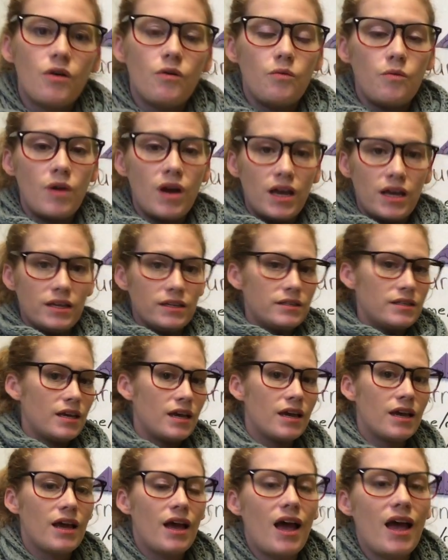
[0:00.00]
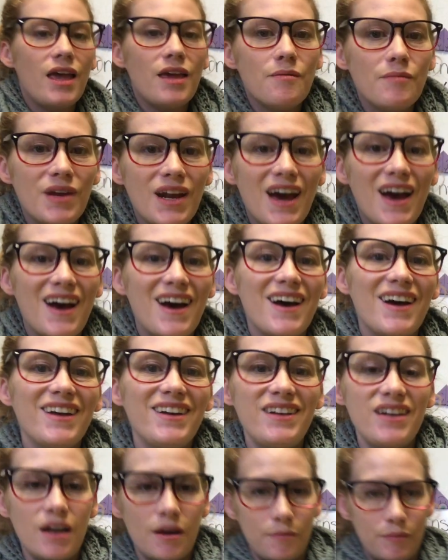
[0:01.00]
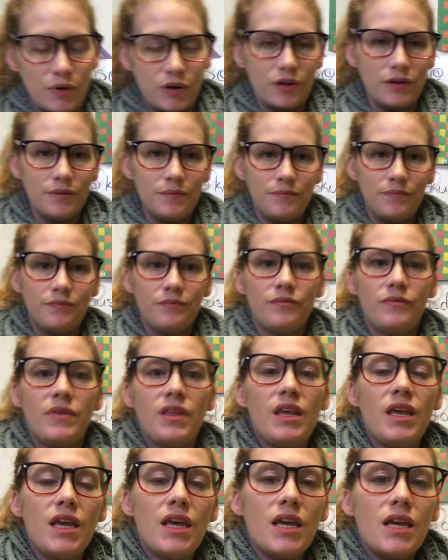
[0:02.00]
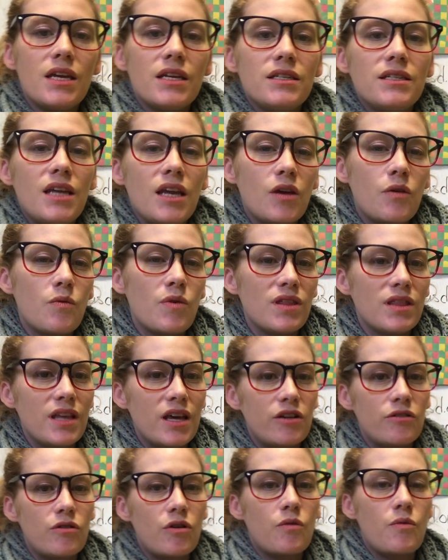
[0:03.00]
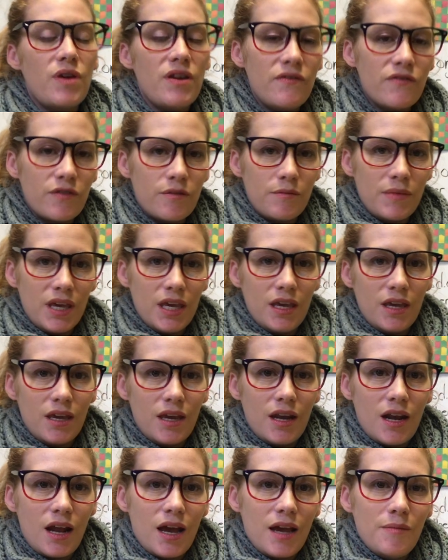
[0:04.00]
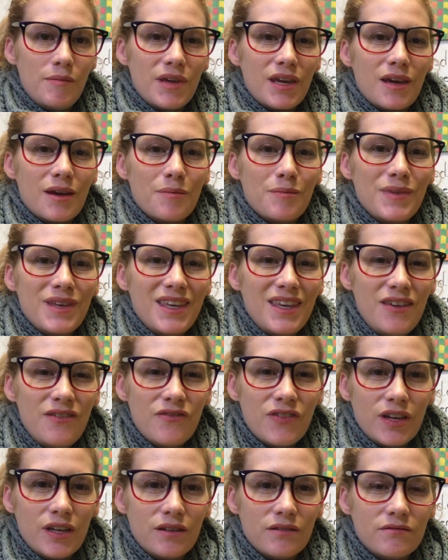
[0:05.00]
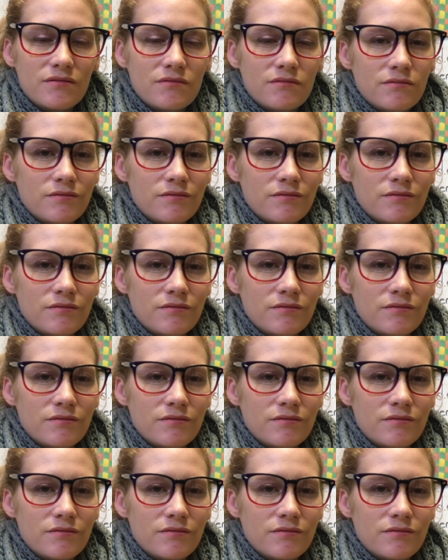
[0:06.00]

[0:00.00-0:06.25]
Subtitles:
was, I am an odd number. Take one letter away from me and I become even.